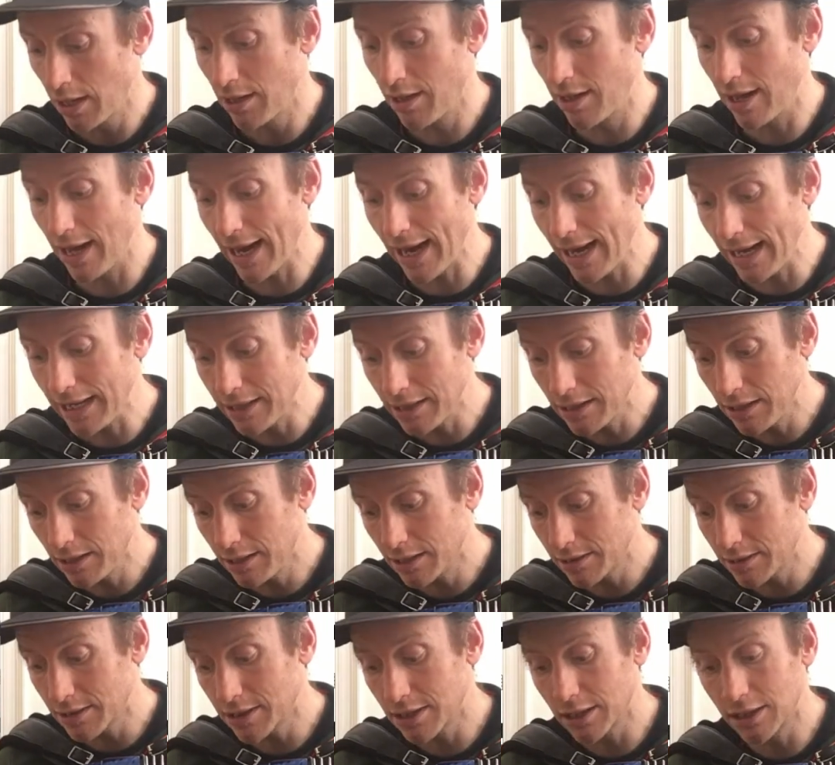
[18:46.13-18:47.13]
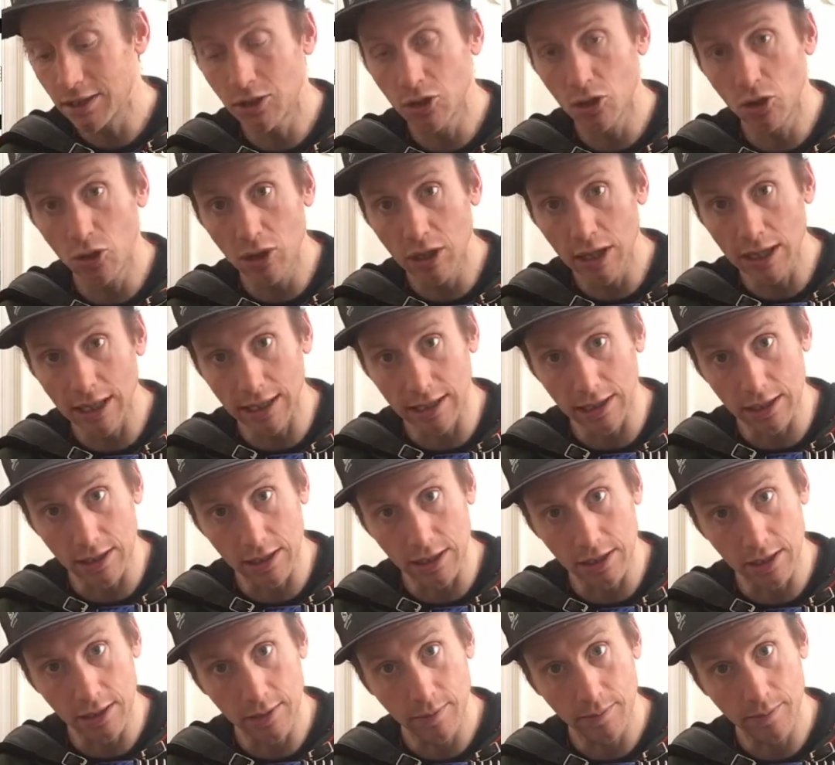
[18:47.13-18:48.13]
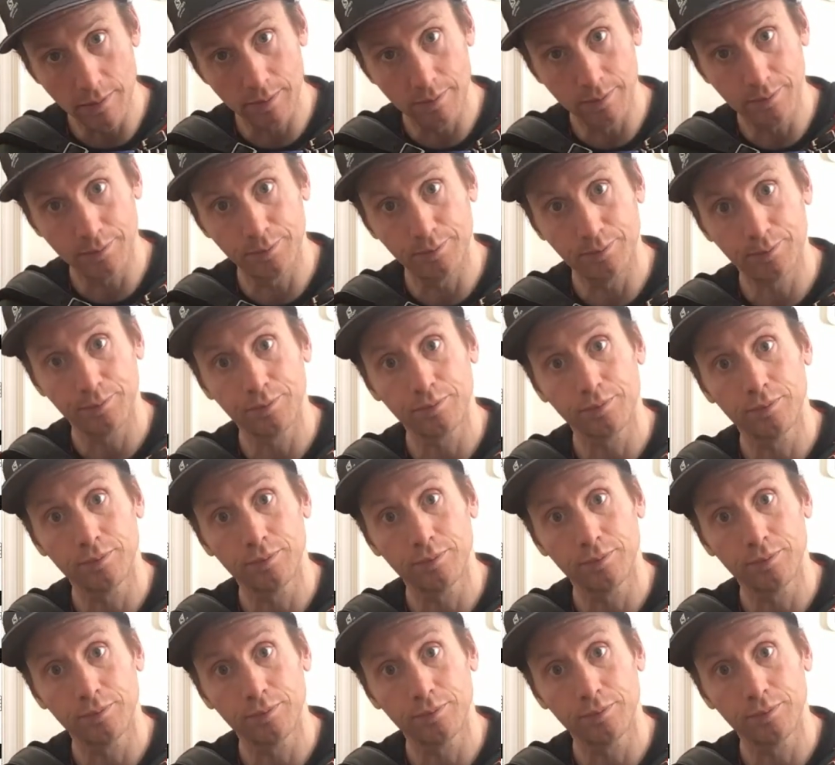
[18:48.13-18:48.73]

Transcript: then to 2 Ds, and